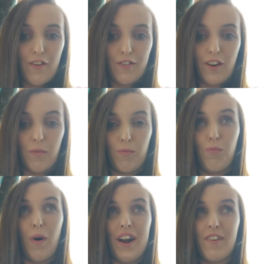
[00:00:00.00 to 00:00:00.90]
offer a
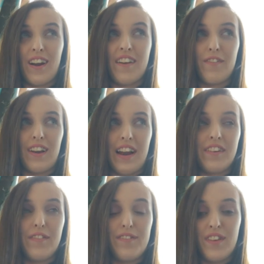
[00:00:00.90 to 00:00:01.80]
wide range of
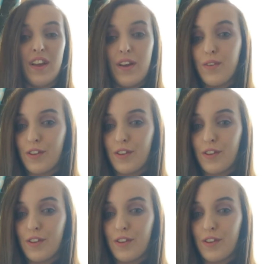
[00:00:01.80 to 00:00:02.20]
electives.